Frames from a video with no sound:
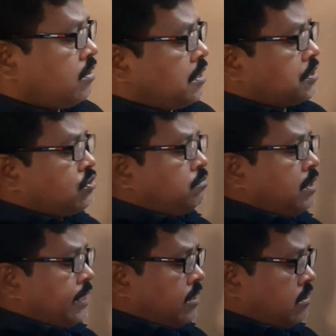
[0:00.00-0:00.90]
It should be
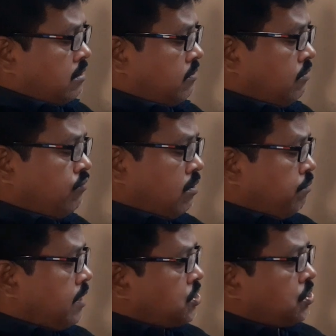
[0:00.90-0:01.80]
like one full
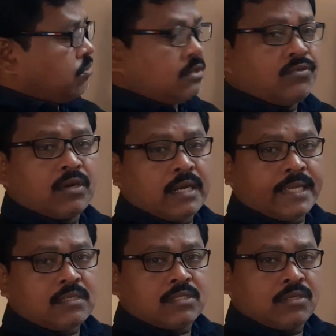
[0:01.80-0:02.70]
page, 24
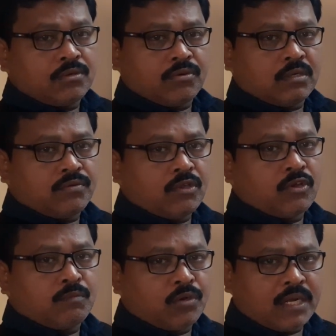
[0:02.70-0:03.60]
lines, 24,
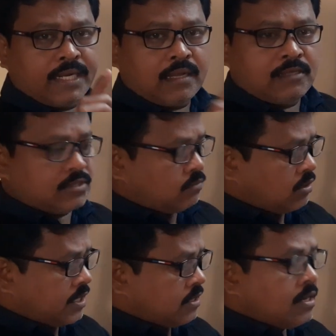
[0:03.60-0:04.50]
your booklet, answer
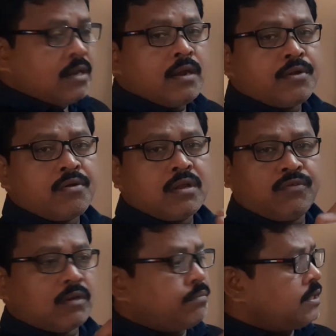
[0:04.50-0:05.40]
booklet,
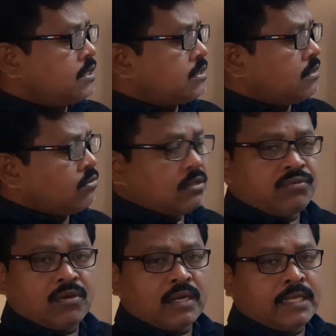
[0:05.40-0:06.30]
24 pages and
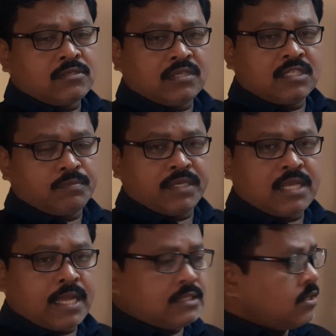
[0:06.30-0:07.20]
24 lines each page
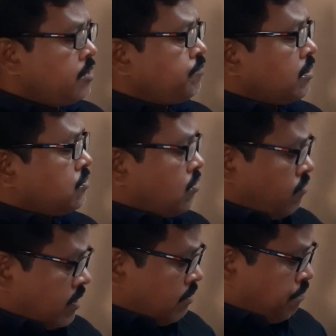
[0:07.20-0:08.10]
has. So
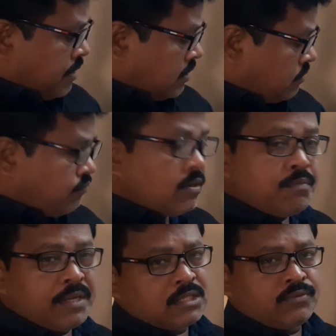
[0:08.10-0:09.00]
one page,
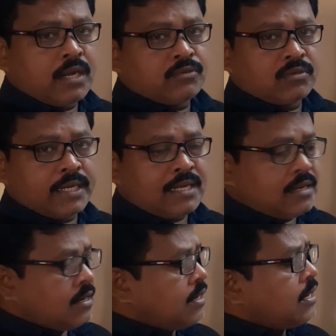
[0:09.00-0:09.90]
full page we have to write.
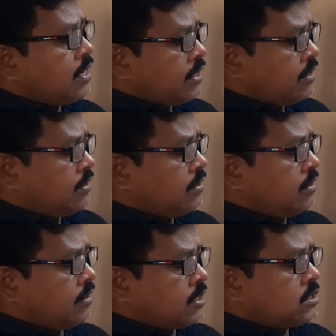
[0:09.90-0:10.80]
And
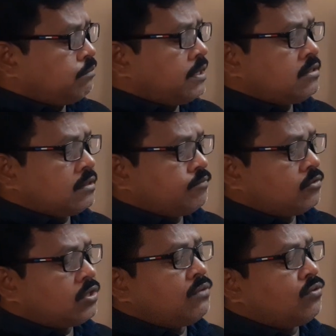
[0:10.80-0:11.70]
next page,
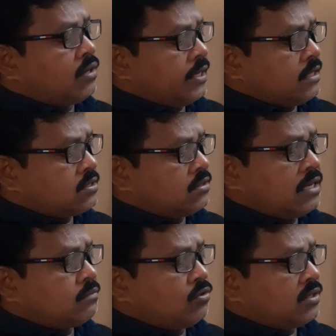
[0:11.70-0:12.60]
3-4 lines,
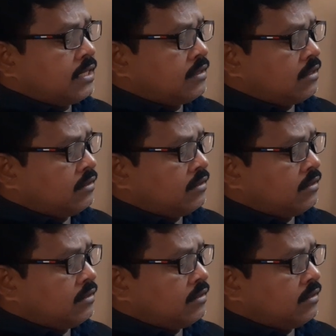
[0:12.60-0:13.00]
not more than that.